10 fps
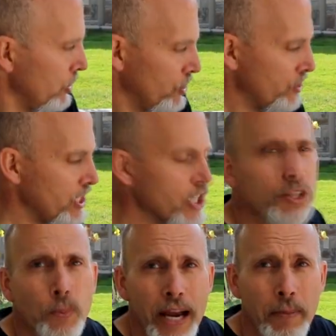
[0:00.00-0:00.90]
You just need a
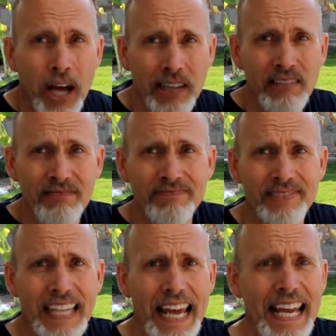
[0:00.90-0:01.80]
spray bottle.
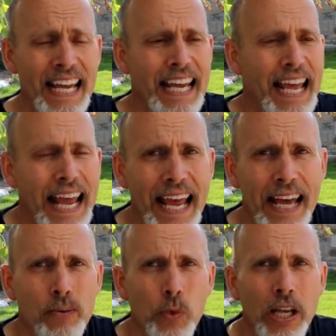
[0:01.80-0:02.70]
Okay.
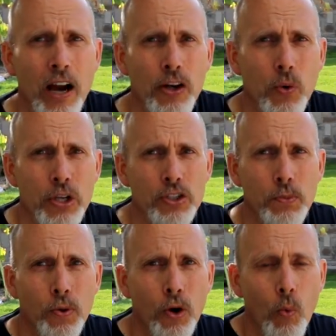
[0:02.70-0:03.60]
And we are going
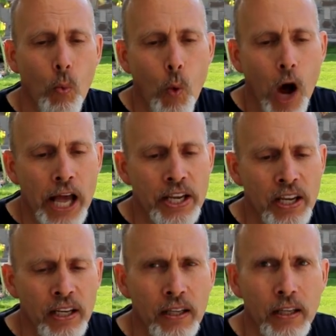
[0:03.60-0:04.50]
to put
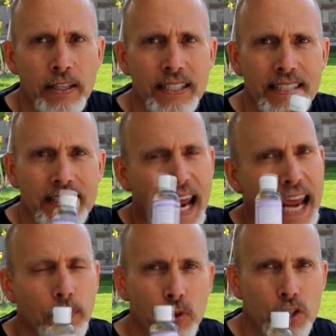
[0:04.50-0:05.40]
one
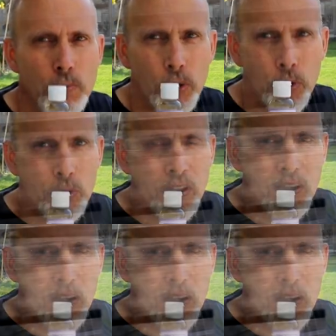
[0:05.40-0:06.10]
tablespoon